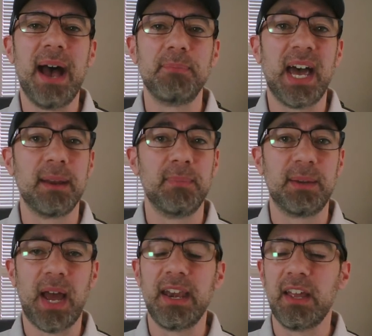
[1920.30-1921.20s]
not
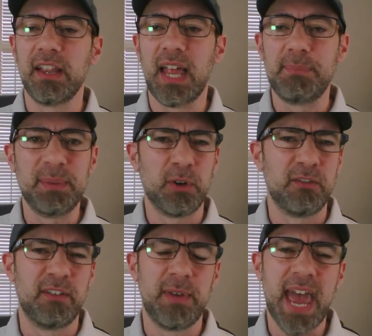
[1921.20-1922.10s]
a lot of people
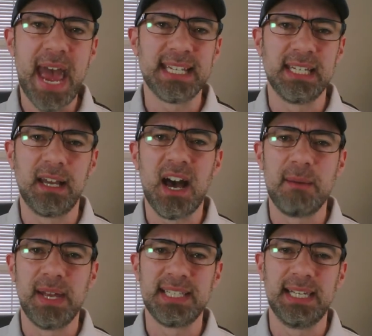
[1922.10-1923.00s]
have asked me
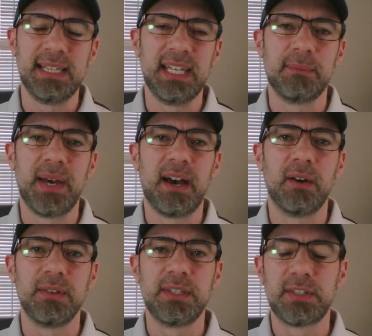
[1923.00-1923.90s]
comments lately
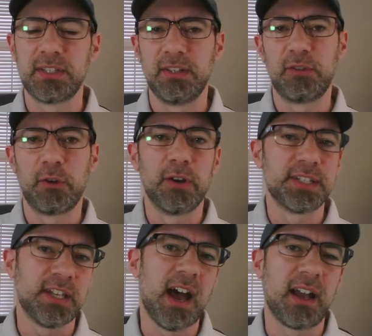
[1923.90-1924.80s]
about they'll throw a
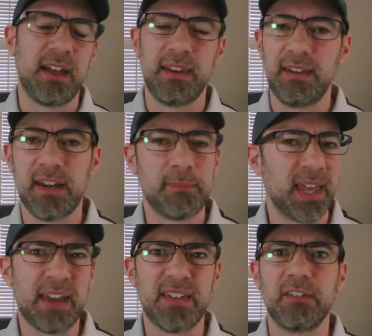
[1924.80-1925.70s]
stock on, and I'm like,
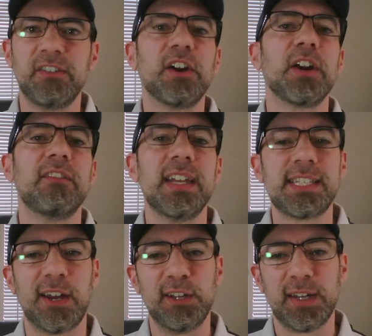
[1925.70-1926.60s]
I've never even heard of it. So
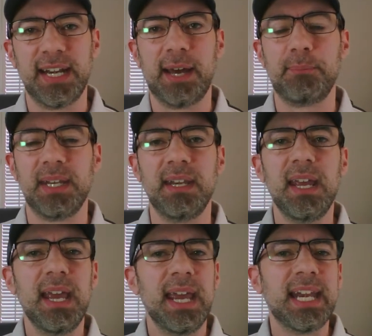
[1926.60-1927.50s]
I look it up and
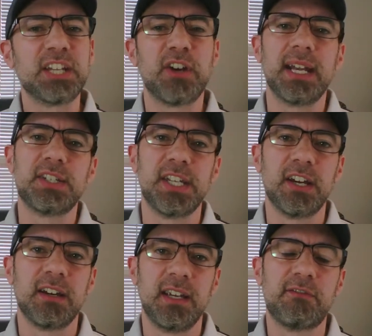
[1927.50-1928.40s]
I try to
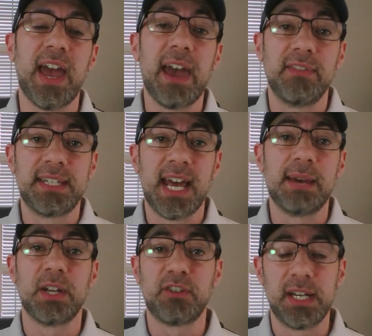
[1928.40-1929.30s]
share, if I have the time,
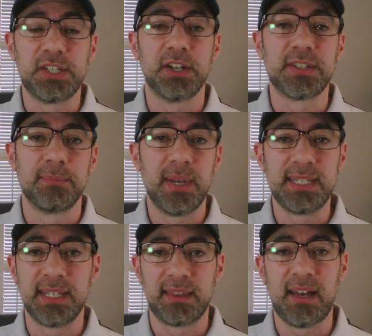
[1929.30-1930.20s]
I try to share some
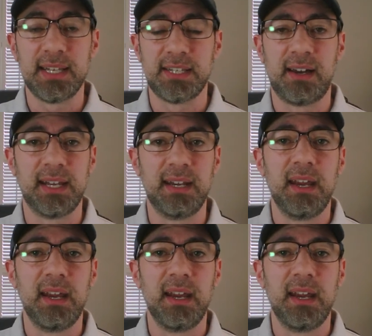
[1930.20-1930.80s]
basic thoughts on it.